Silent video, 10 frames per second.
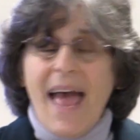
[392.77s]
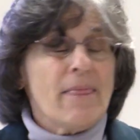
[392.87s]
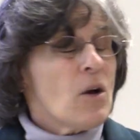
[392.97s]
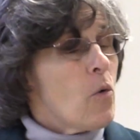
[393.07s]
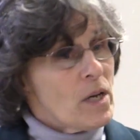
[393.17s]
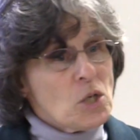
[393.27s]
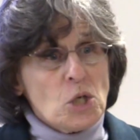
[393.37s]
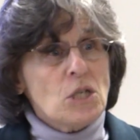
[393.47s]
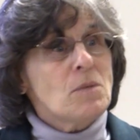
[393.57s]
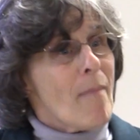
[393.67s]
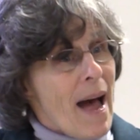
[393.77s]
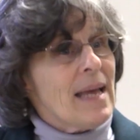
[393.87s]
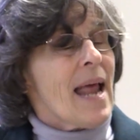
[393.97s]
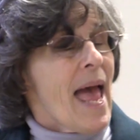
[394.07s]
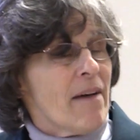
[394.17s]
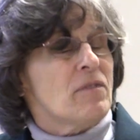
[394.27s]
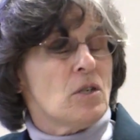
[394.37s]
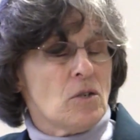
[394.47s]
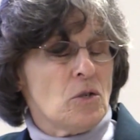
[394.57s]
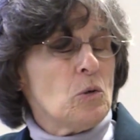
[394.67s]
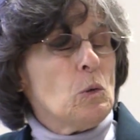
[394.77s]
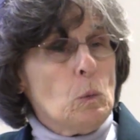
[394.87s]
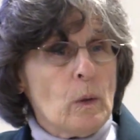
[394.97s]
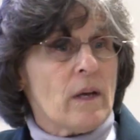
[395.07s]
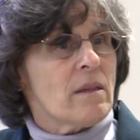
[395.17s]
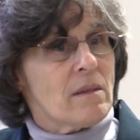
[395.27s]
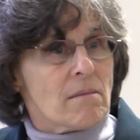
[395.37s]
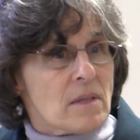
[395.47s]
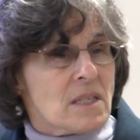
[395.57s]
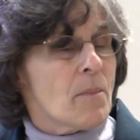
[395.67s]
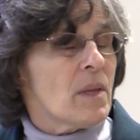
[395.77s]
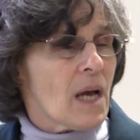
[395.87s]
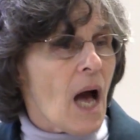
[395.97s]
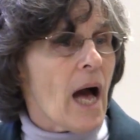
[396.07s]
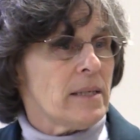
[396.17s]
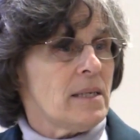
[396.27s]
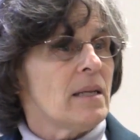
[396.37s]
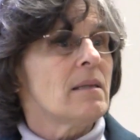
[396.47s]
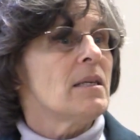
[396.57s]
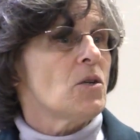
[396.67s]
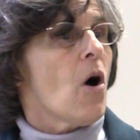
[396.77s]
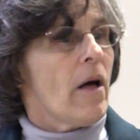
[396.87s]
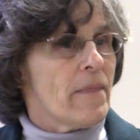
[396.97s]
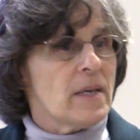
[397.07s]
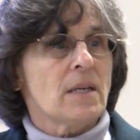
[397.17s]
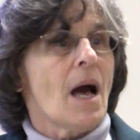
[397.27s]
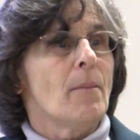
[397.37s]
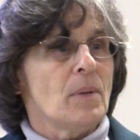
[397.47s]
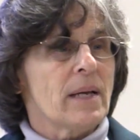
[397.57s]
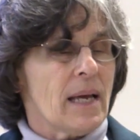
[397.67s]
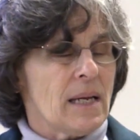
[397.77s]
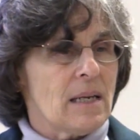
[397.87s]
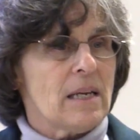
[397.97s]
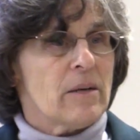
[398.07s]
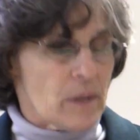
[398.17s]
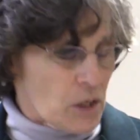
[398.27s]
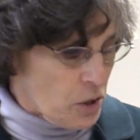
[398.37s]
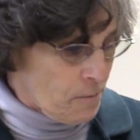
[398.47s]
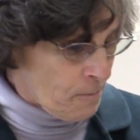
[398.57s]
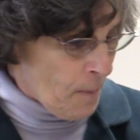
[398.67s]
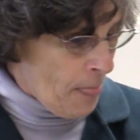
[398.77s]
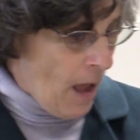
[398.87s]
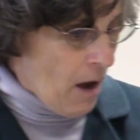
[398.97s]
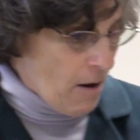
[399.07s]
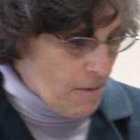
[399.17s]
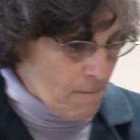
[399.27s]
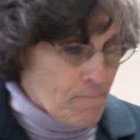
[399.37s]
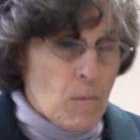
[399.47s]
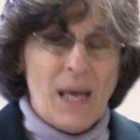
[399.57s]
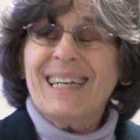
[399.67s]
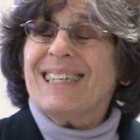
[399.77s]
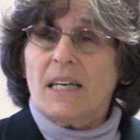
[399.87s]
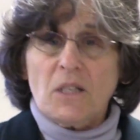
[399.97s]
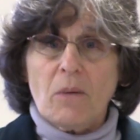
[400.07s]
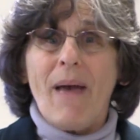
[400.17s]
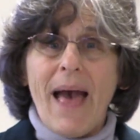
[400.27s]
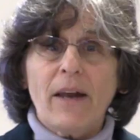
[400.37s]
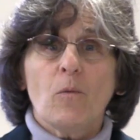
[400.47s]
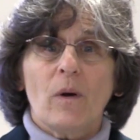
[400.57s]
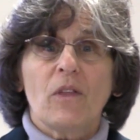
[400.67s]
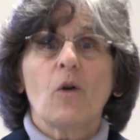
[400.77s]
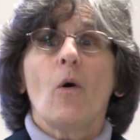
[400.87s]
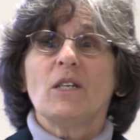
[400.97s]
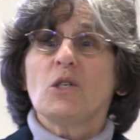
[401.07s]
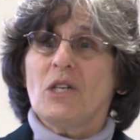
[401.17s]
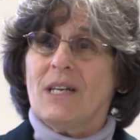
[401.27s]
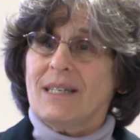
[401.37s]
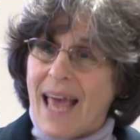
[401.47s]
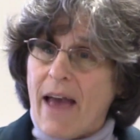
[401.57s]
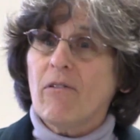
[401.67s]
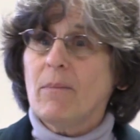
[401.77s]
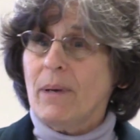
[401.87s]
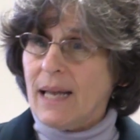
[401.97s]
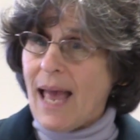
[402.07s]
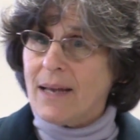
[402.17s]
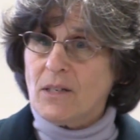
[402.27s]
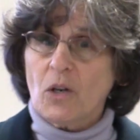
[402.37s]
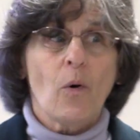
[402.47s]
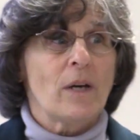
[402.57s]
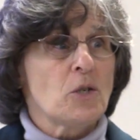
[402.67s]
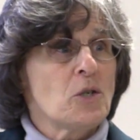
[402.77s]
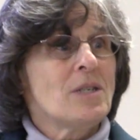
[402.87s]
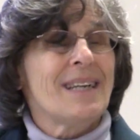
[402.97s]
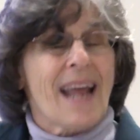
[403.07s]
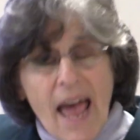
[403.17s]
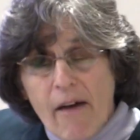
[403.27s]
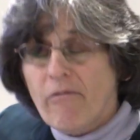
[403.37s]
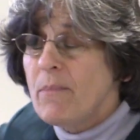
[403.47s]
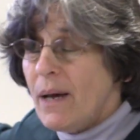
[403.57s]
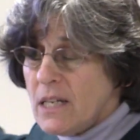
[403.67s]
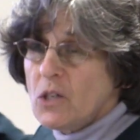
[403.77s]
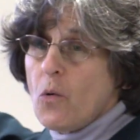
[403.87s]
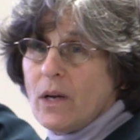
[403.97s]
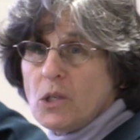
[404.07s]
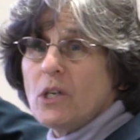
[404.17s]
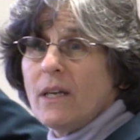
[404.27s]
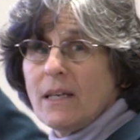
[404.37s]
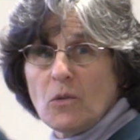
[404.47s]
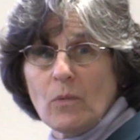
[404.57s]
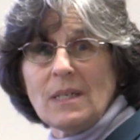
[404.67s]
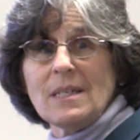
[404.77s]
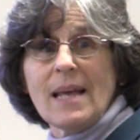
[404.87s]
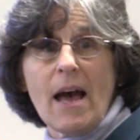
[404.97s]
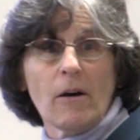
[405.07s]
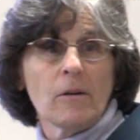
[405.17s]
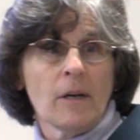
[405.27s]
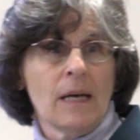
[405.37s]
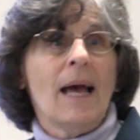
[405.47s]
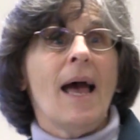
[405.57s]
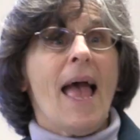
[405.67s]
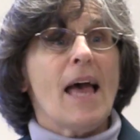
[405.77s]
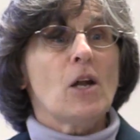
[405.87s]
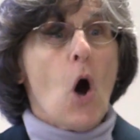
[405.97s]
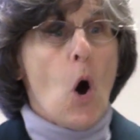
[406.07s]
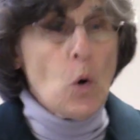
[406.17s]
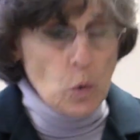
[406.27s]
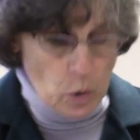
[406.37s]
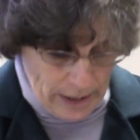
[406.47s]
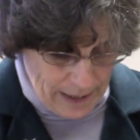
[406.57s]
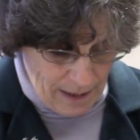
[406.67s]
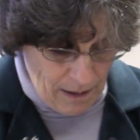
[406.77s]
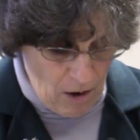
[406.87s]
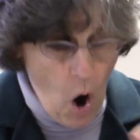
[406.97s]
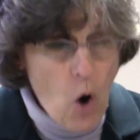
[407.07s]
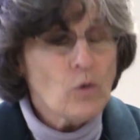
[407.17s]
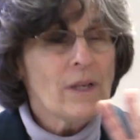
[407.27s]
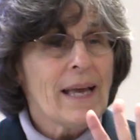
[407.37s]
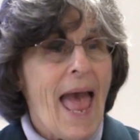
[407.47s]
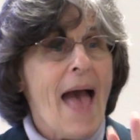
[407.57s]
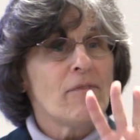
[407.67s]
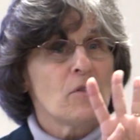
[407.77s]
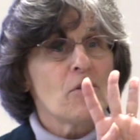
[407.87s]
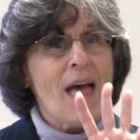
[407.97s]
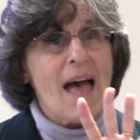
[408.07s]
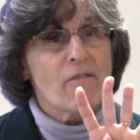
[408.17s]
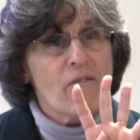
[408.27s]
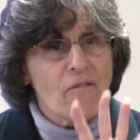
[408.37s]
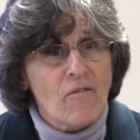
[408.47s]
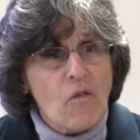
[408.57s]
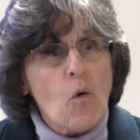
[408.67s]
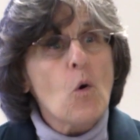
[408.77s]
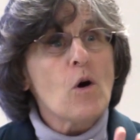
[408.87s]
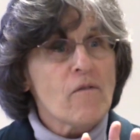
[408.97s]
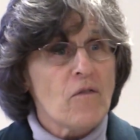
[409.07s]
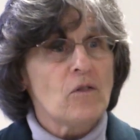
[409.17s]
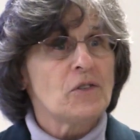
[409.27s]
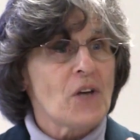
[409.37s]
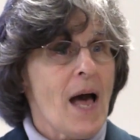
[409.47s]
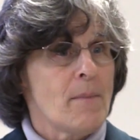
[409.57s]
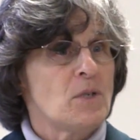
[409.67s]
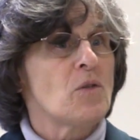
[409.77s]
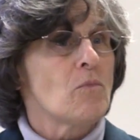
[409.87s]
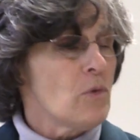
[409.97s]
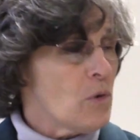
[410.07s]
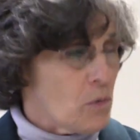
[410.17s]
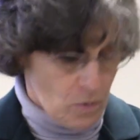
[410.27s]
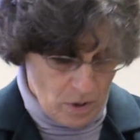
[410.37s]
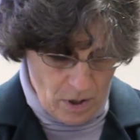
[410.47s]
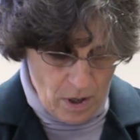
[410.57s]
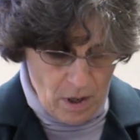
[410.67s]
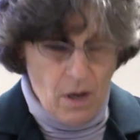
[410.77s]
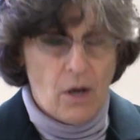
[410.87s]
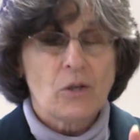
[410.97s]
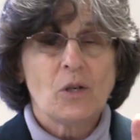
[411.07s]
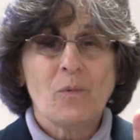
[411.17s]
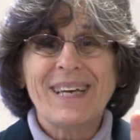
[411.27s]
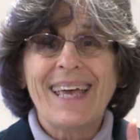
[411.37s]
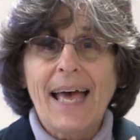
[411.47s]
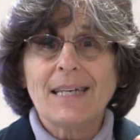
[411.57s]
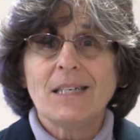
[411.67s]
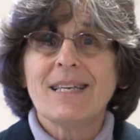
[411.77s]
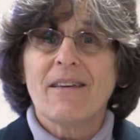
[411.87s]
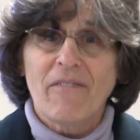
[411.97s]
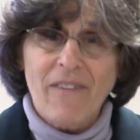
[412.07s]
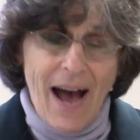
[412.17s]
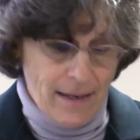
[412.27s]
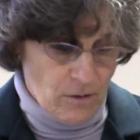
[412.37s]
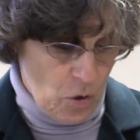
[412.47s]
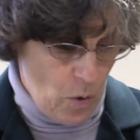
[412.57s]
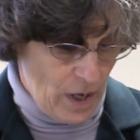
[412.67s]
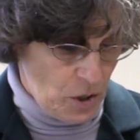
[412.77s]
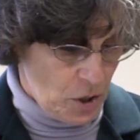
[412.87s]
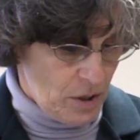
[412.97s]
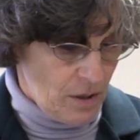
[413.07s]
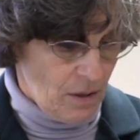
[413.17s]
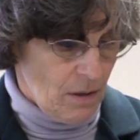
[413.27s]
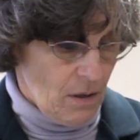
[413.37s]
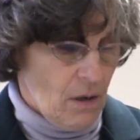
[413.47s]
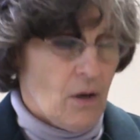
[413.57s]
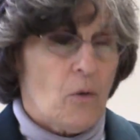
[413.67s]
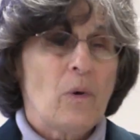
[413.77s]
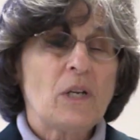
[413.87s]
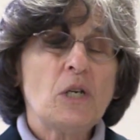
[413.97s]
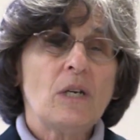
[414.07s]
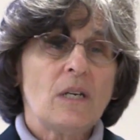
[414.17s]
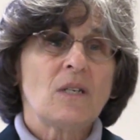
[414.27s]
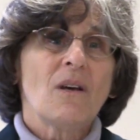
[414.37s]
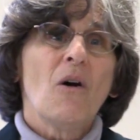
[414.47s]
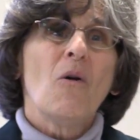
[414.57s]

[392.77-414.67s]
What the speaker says: And the questions might have to do with some of the content that's on this complicated image. And it doesn't matter what the question is. Everybody has a question, and everybody's question gets written down. And only after that 4 full times through do we get to the final question, which is,